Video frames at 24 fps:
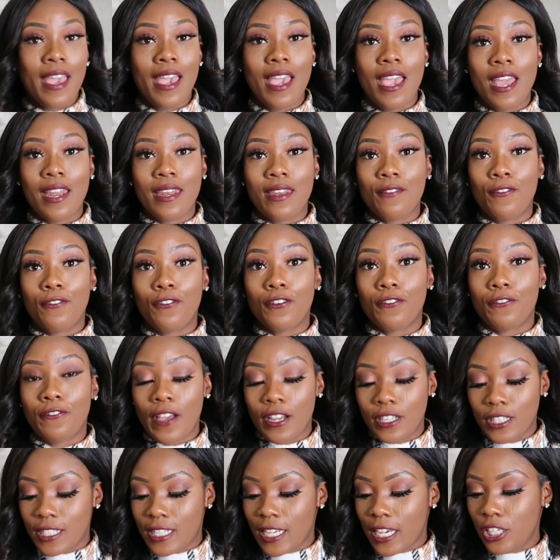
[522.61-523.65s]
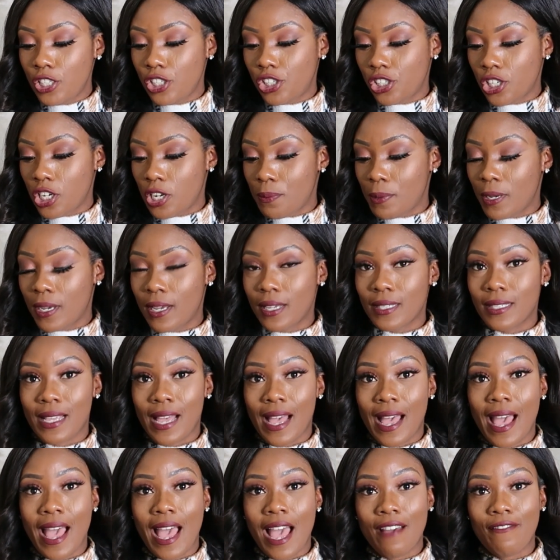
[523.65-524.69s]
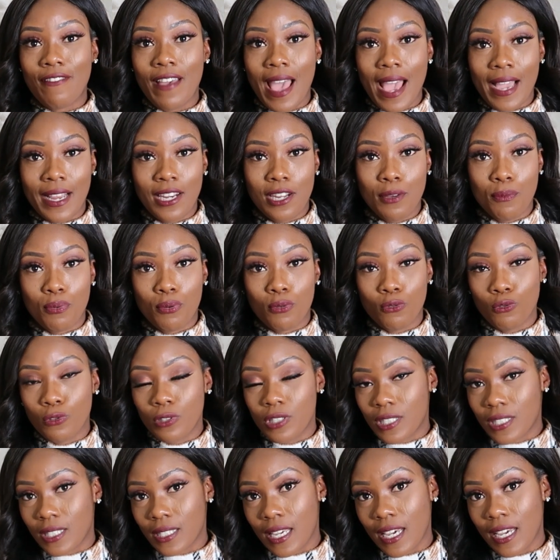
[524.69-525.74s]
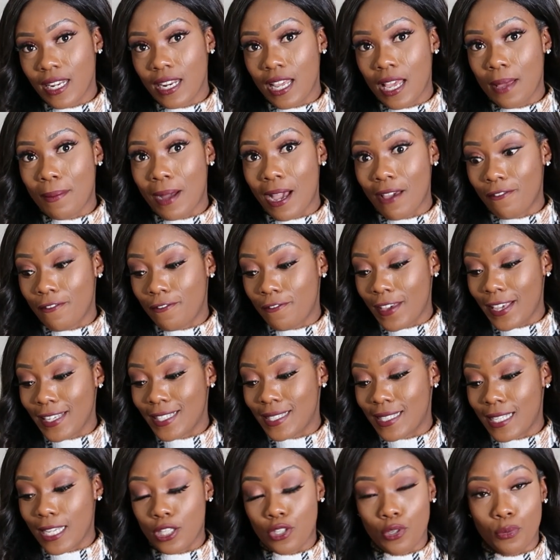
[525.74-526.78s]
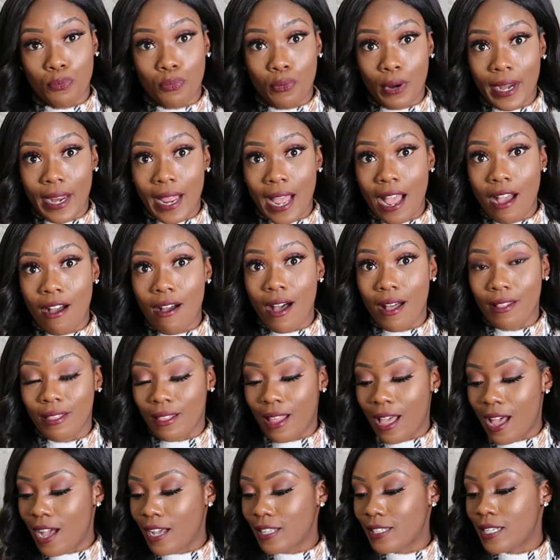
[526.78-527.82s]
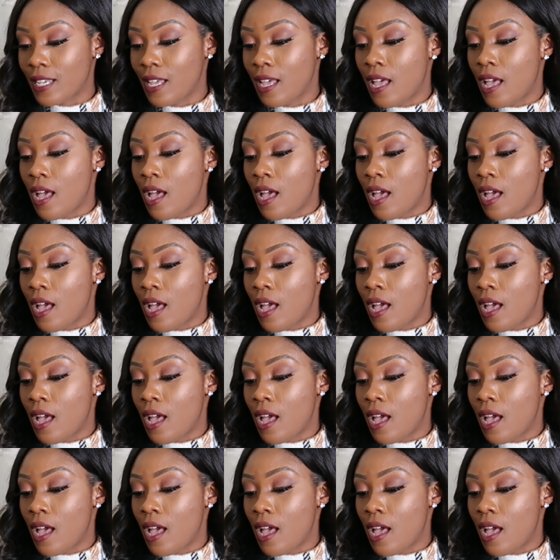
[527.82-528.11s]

And for foundation, because I have acne prone skin and my face tend to break out a lot,